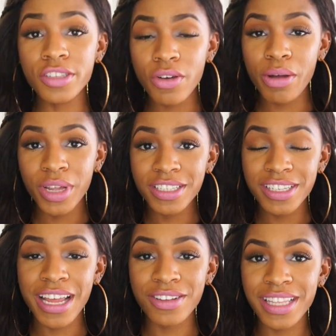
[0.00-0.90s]
Also, I wanted
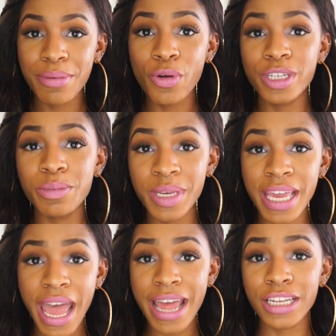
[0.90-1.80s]
to announce that I'm going to
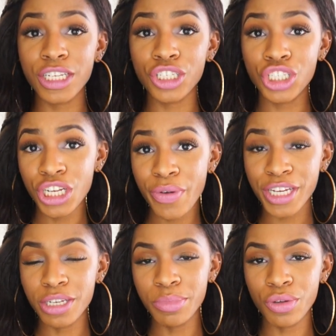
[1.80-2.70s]
be at
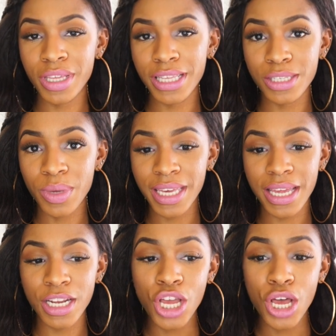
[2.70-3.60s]
Generation Beauty this
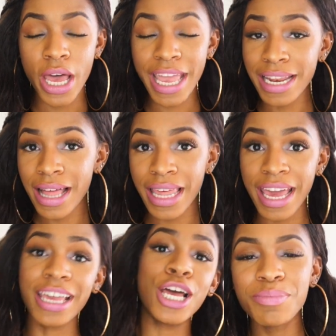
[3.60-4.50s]
weekend in L
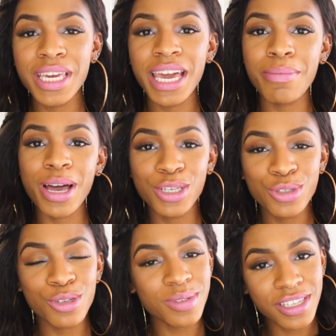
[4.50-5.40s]
A. Me and my
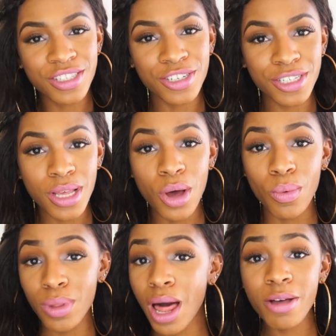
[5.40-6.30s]
YouTube sisters
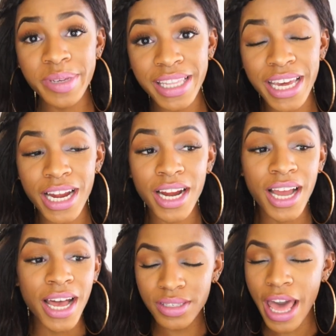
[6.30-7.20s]
will all be
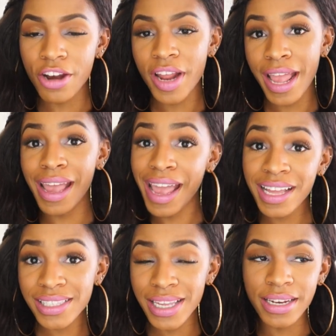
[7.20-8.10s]
there Saturday
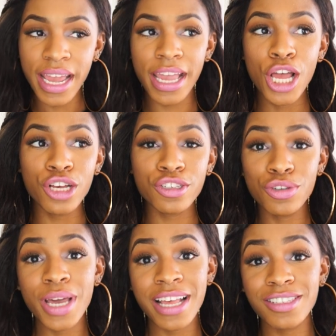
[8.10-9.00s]
and Sunday,
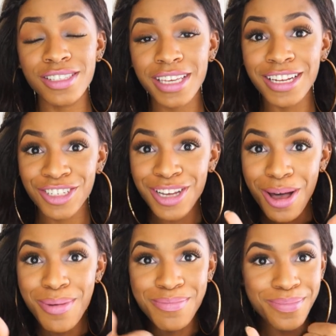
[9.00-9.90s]
so you guys can
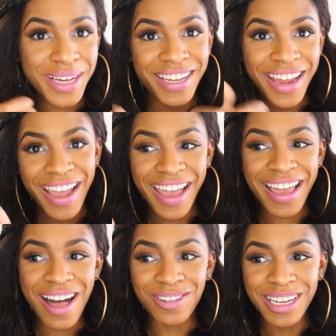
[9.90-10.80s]
come
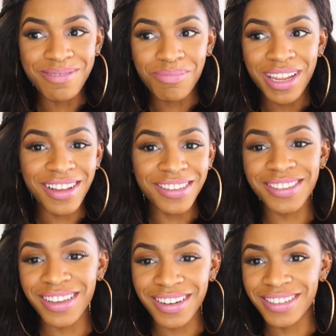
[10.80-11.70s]
hang out and meet
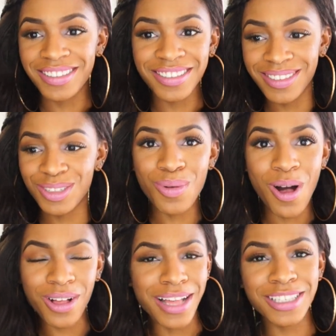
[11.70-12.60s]
us and do
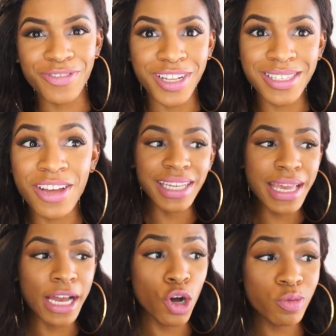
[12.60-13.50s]
all kinds of fun stuff.
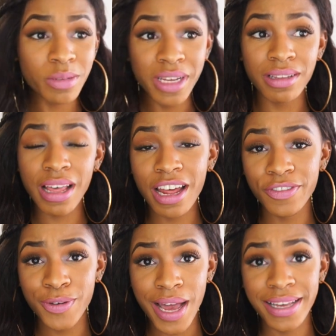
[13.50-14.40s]
Yeah, I hope to meet a
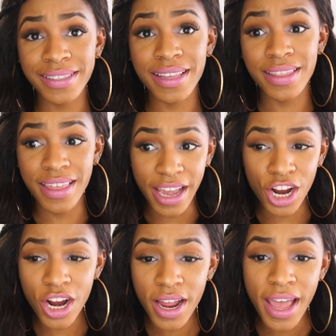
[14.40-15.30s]
lot of you guys
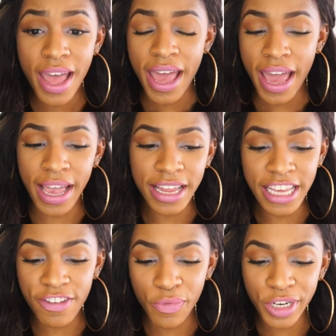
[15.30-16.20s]
there,
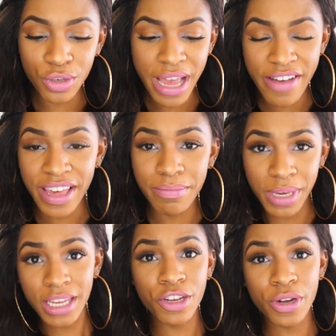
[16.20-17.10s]
and if we do have a
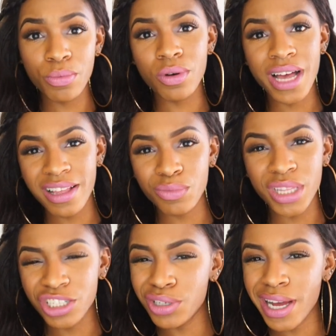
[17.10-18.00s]
meet and greet, we'll, guys,
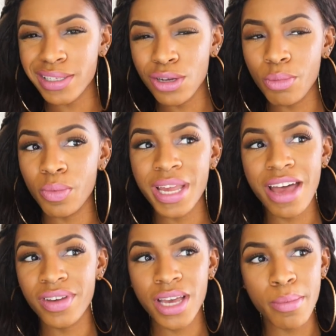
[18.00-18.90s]
we'll let you guys know, but we
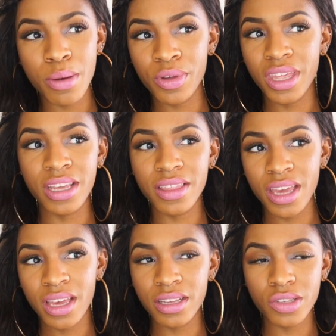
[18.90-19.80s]
haven't come up with
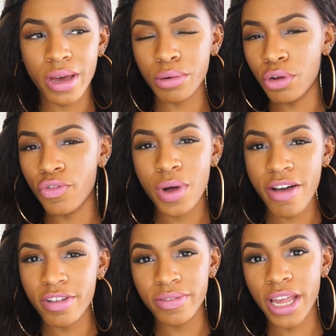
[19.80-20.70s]
anything, so I don't know if we'll
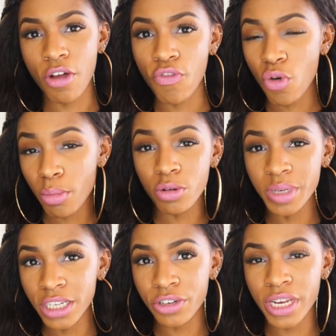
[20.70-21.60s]
have a, like a formal
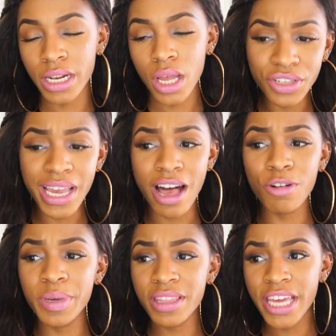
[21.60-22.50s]
meet and greet. So yeah,
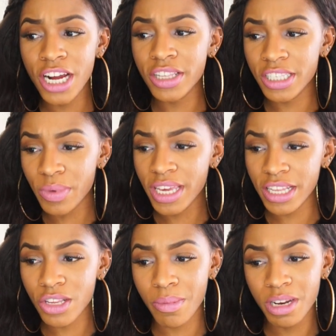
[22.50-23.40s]
I'll be there this
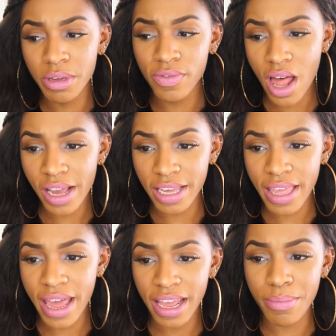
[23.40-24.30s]
weekend, so I'm going to be
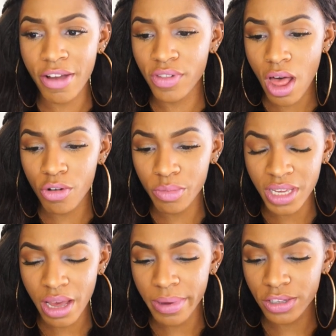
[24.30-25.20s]
vlogging that, and my vlog will
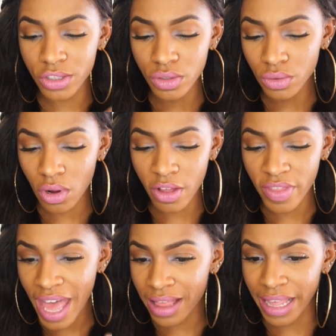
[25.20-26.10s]
be coming soon
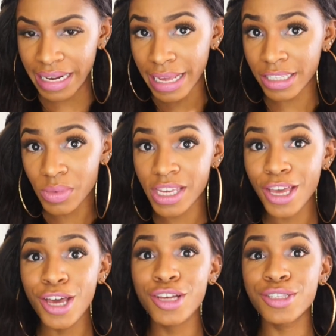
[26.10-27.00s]
on that, like next
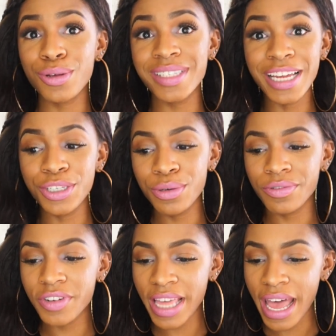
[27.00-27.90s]
week, so stay
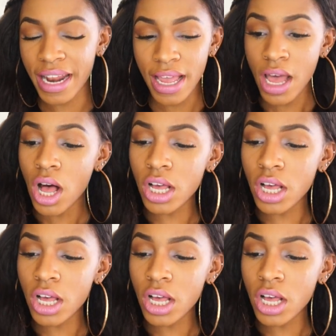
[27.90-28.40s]
tuned for that.